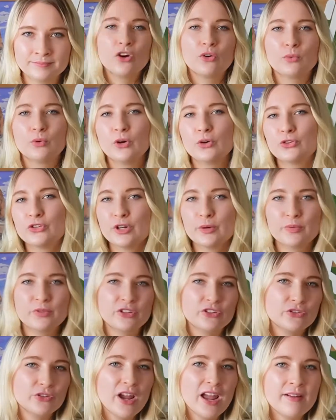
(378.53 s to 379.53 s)
road trips
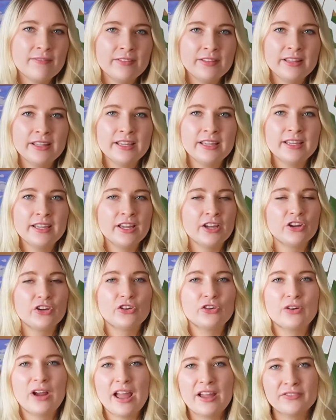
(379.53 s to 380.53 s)
and traveling,
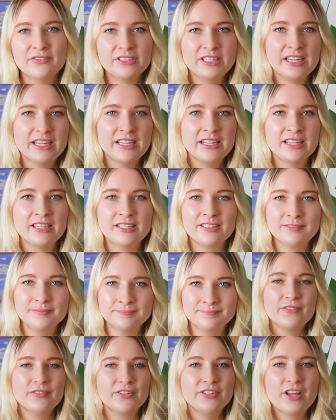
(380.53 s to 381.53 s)
crafting,
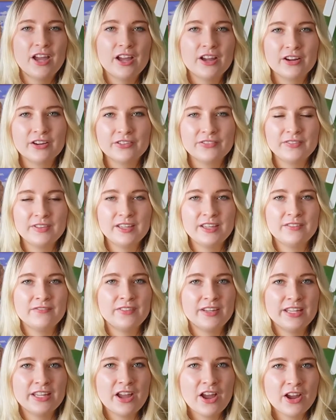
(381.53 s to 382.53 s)
photography and
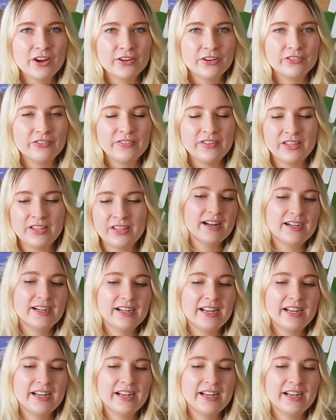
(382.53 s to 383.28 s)
videography,